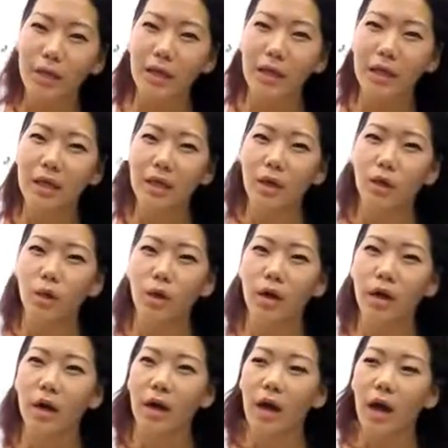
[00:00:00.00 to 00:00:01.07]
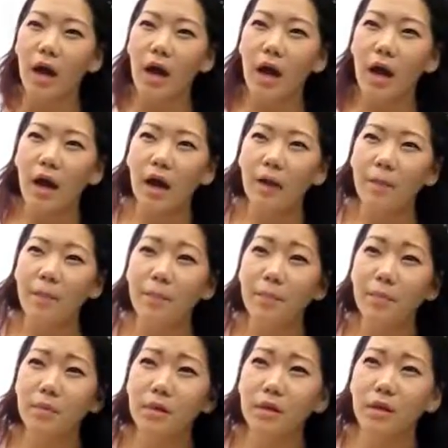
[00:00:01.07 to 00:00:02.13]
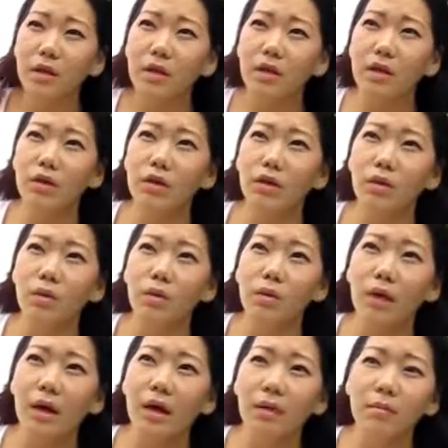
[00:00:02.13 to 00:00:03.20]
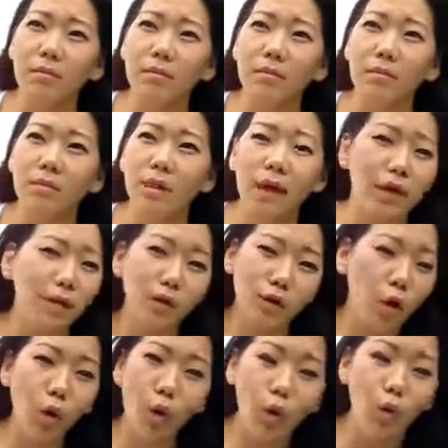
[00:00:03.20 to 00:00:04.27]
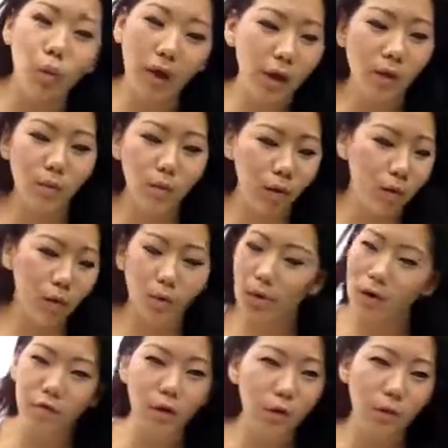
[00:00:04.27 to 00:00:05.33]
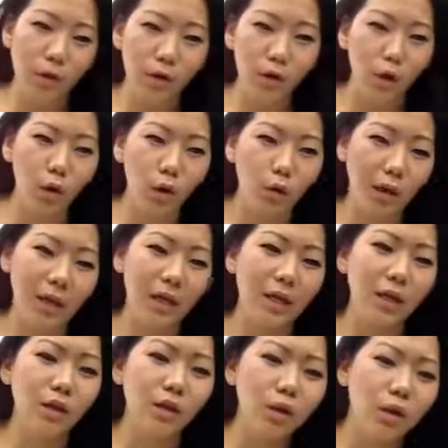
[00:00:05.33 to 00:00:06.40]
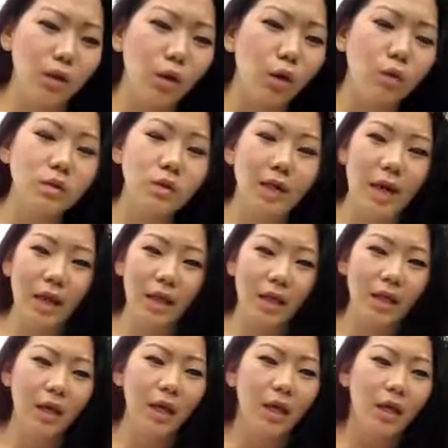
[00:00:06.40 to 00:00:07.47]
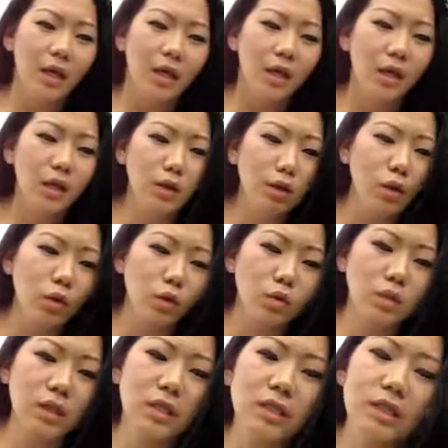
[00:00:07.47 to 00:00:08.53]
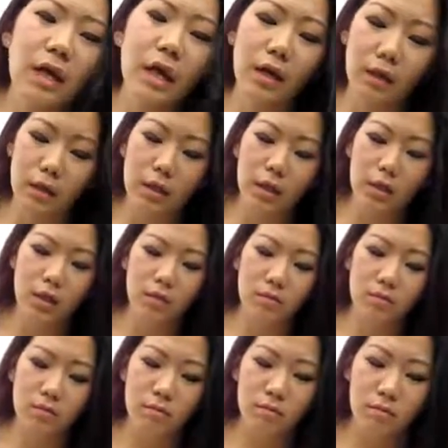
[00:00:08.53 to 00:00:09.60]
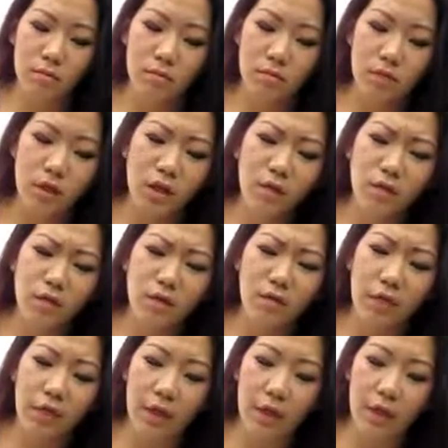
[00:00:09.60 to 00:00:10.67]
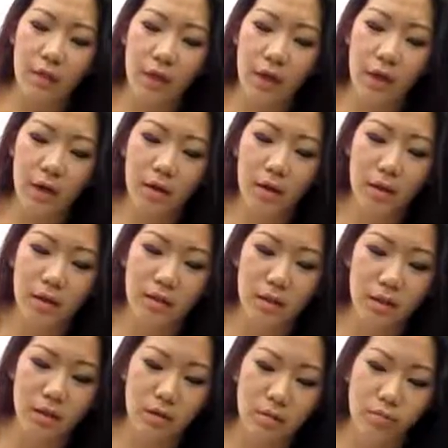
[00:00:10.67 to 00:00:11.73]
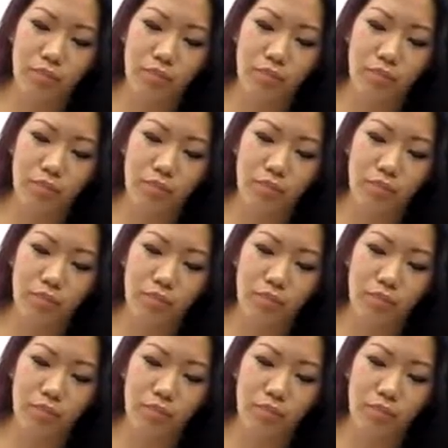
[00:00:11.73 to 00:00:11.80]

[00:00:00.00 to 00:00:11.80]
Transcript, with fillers: me, or um, you know, I'm I can go anywhere, wherever I want to go. Like he knows that, like he knows exactly, he knows everything. Okay, that's it.